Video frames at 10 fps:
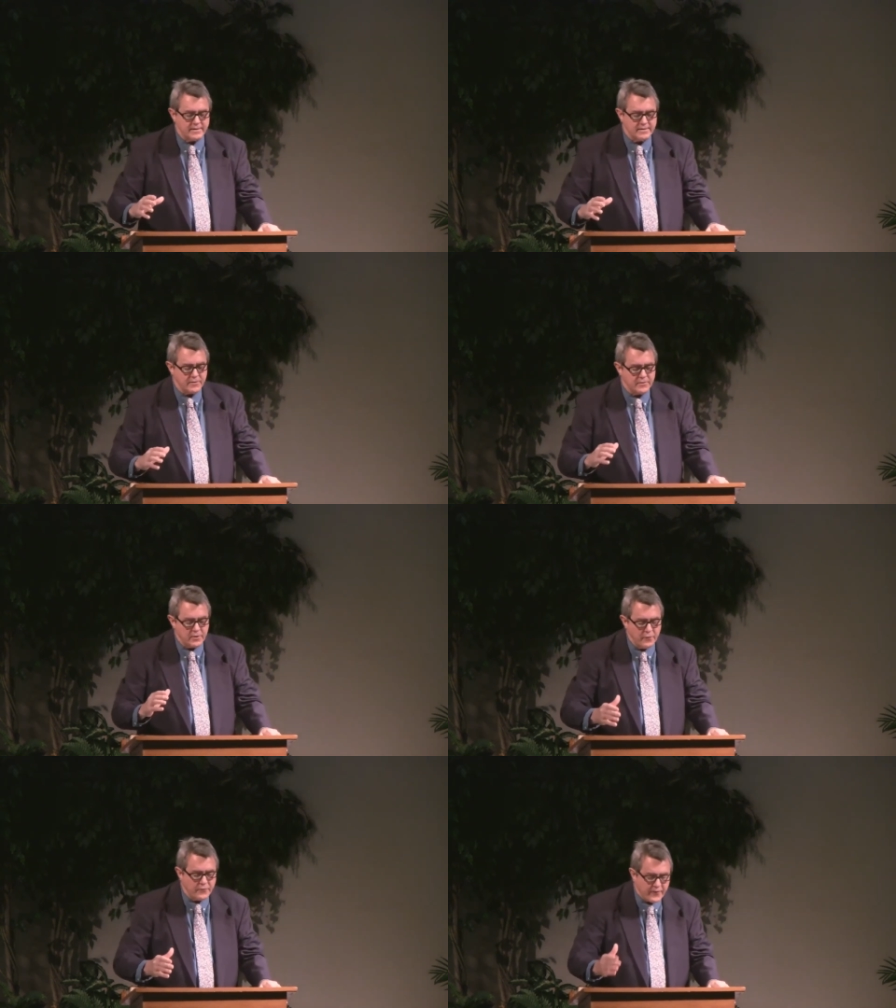to
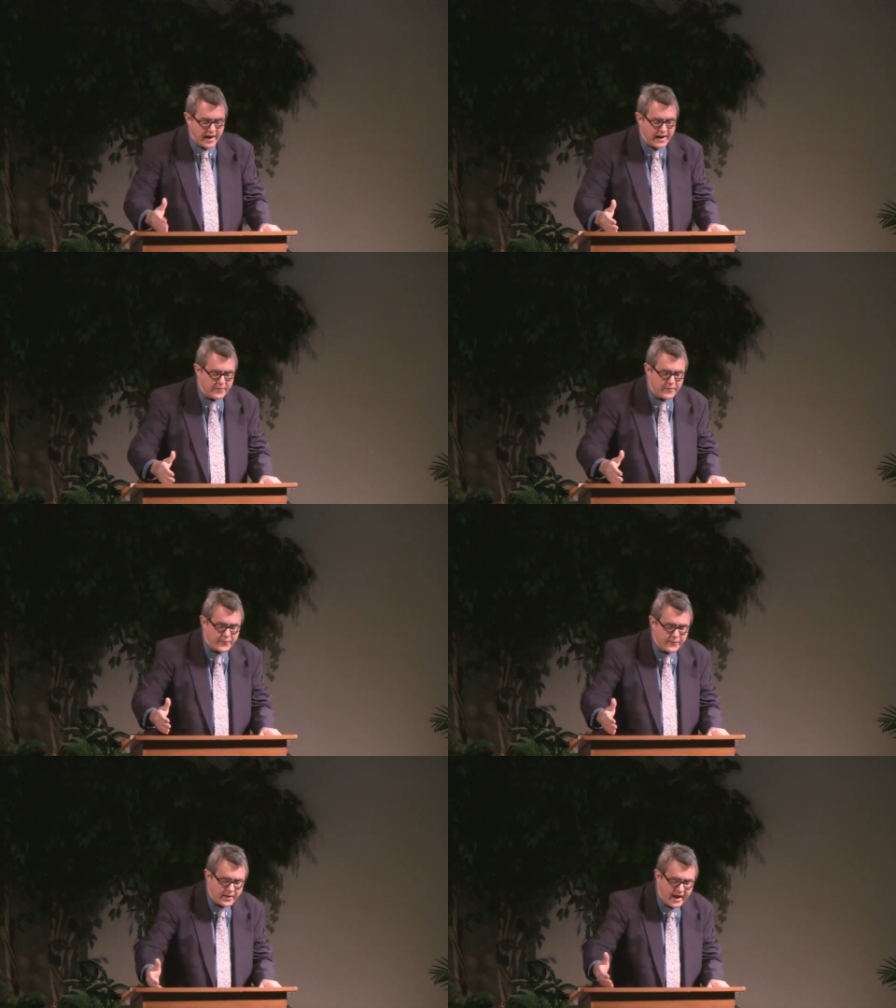do favor
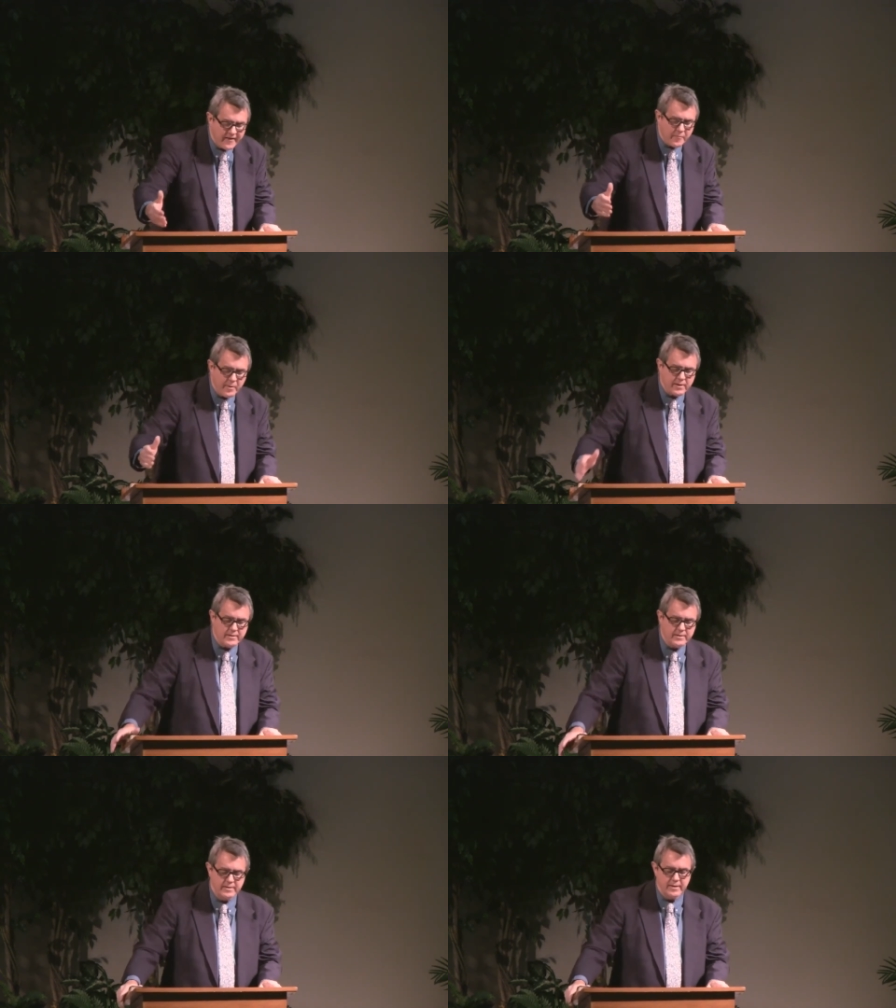for the government,
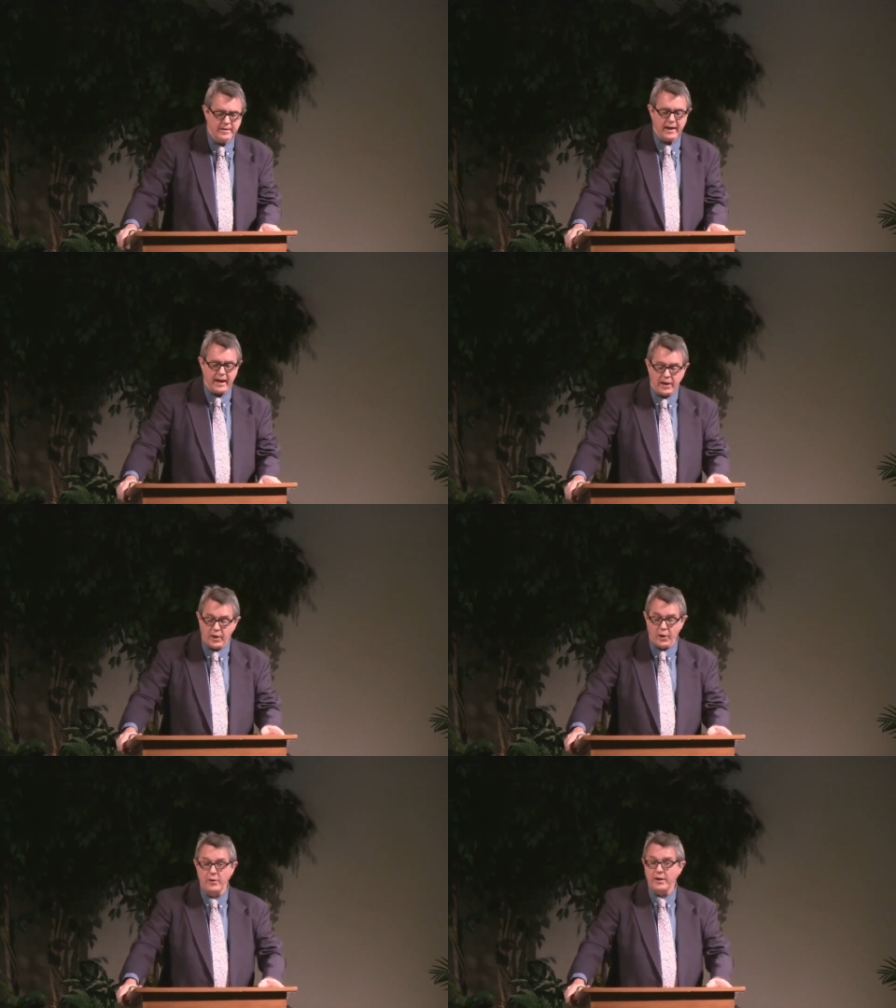
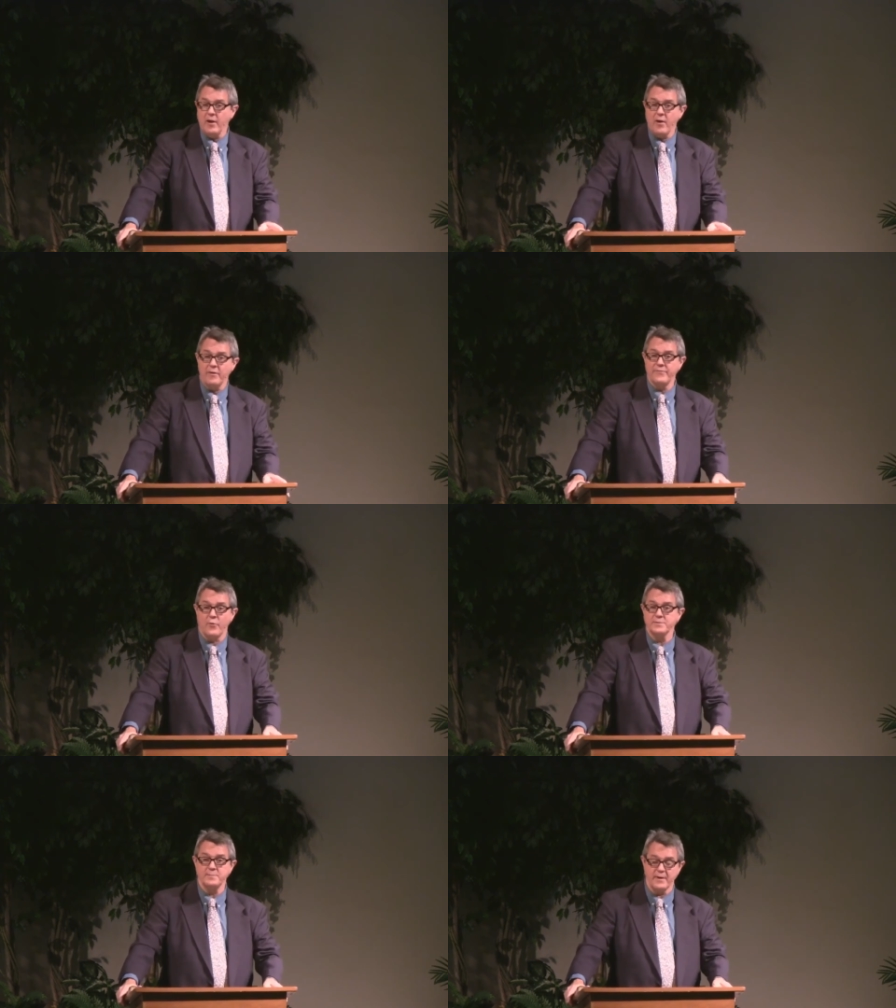including law
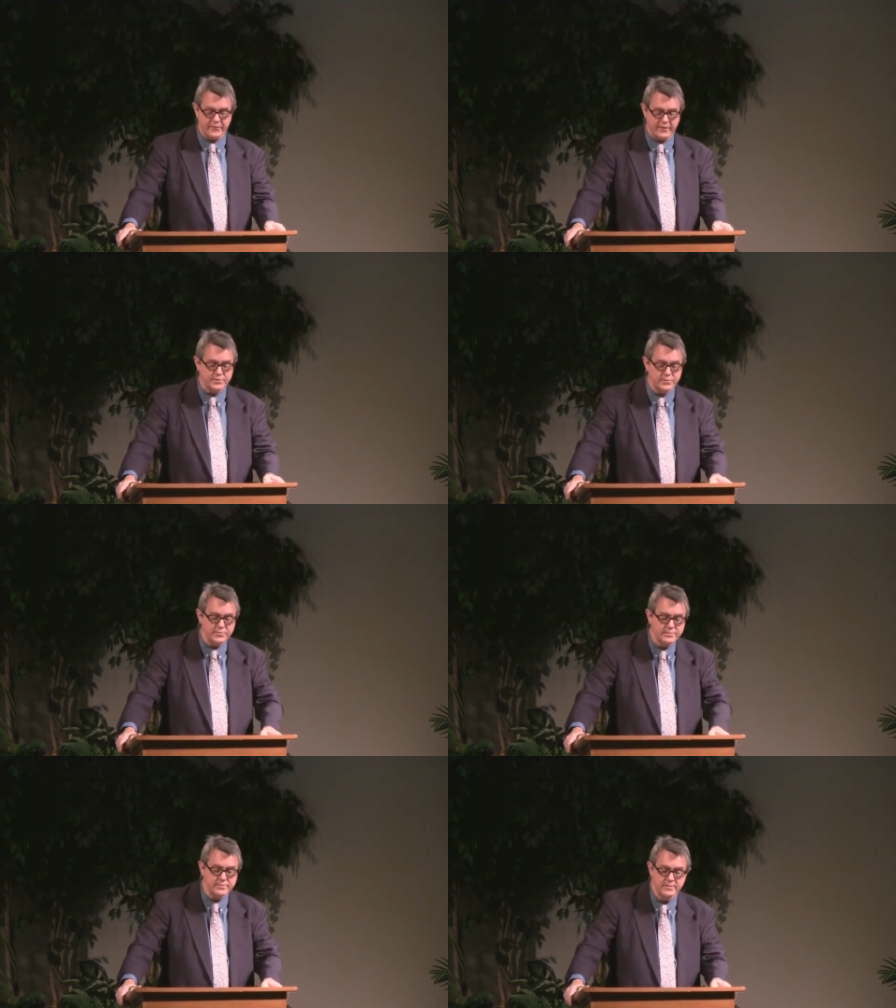enforcement
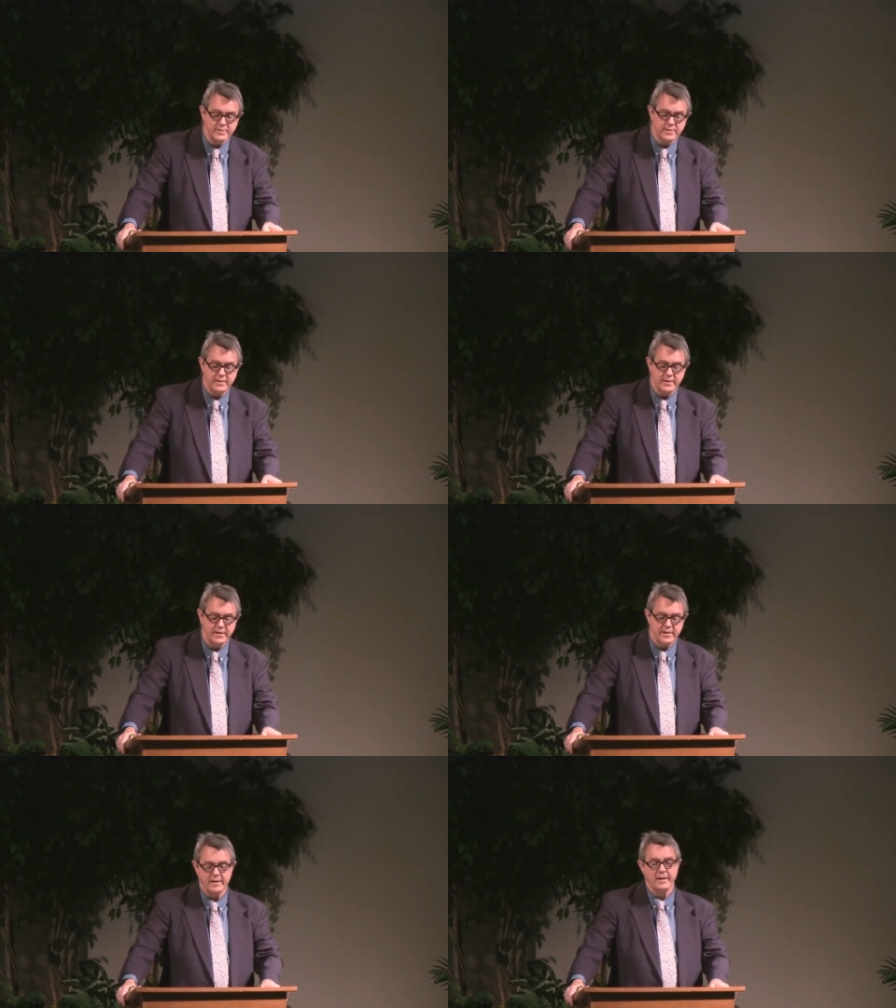officials,
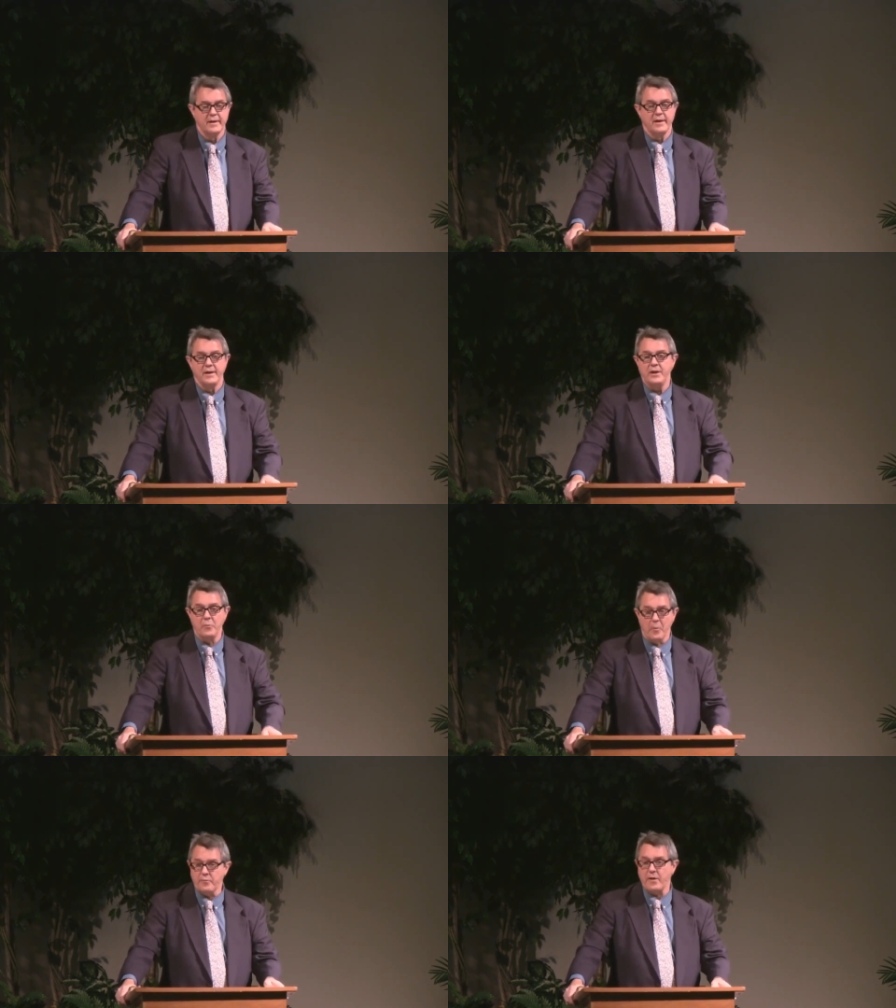you
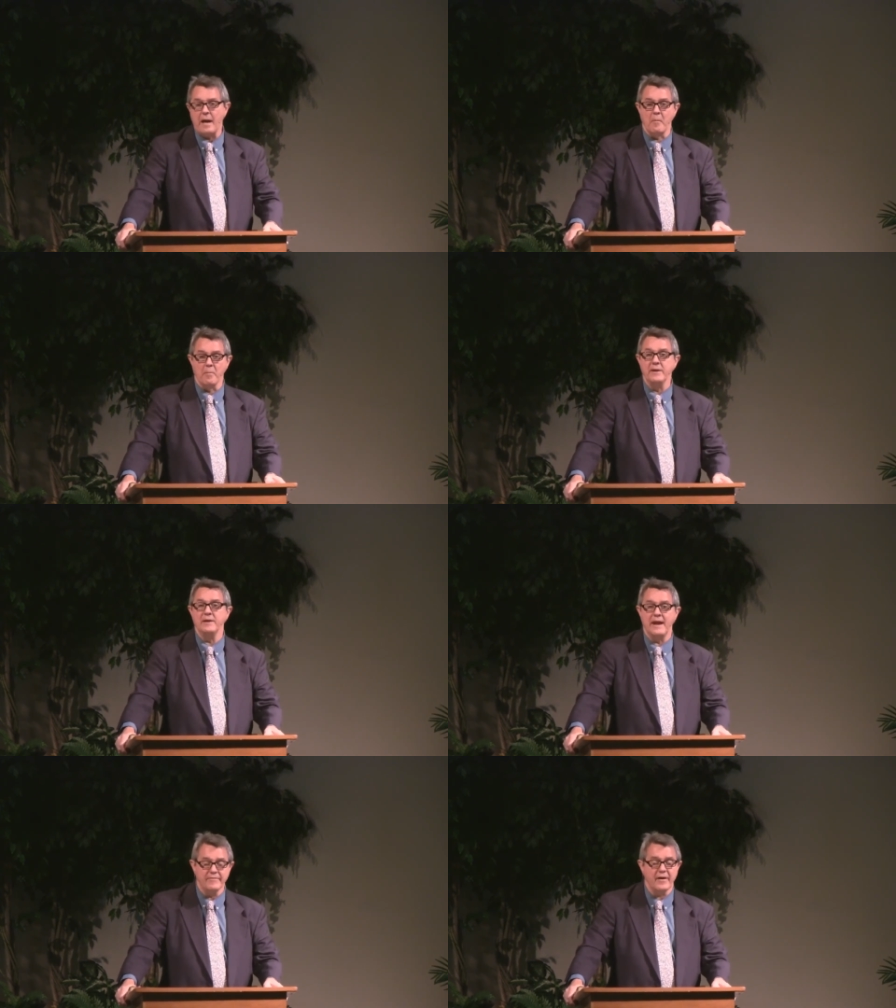will probably
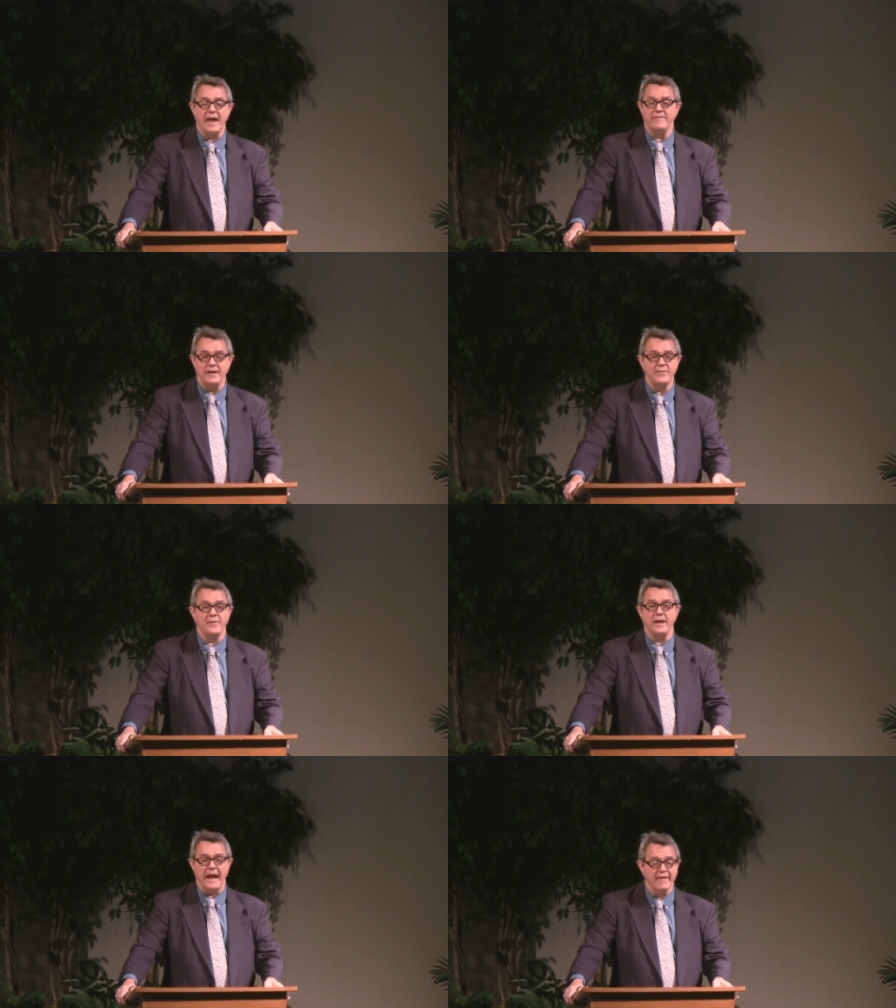never have
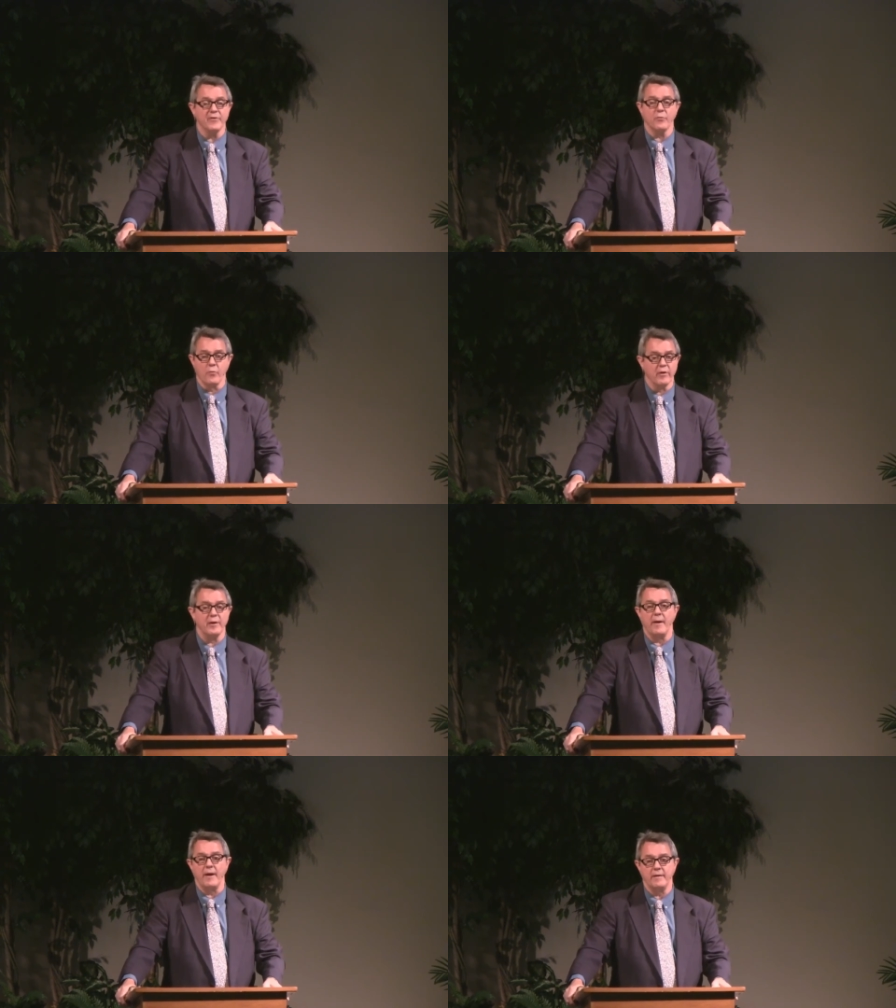anything ever to worry
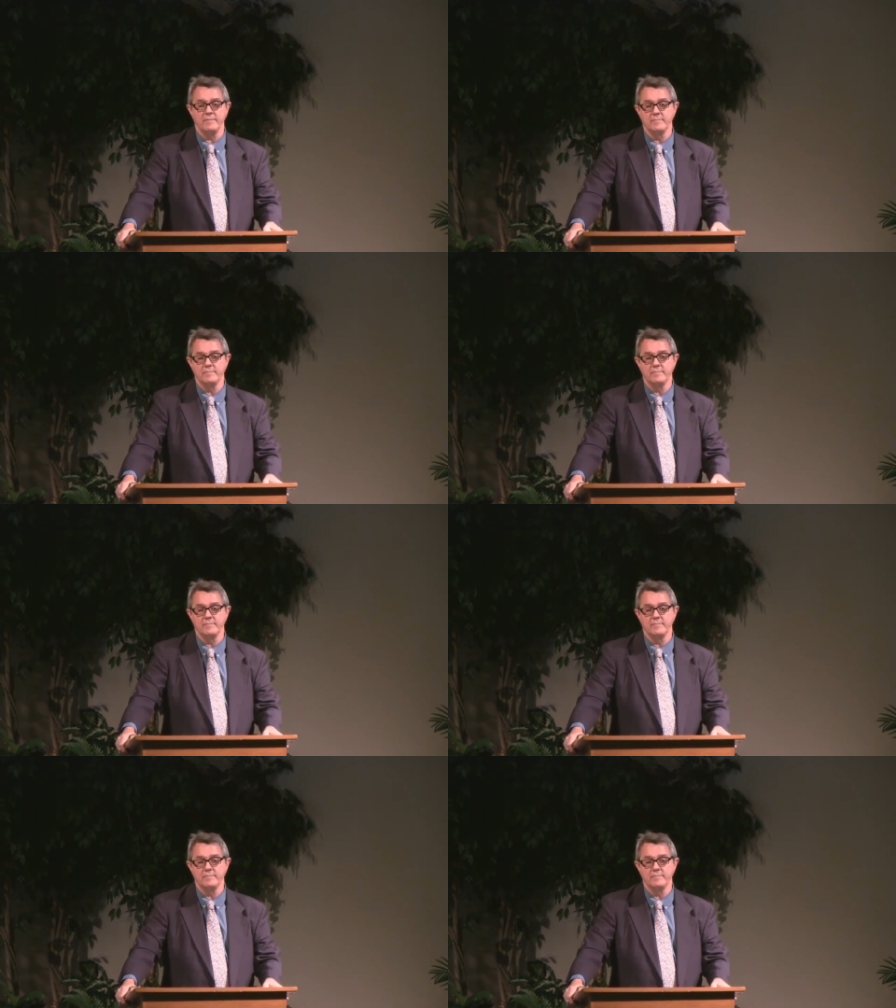about.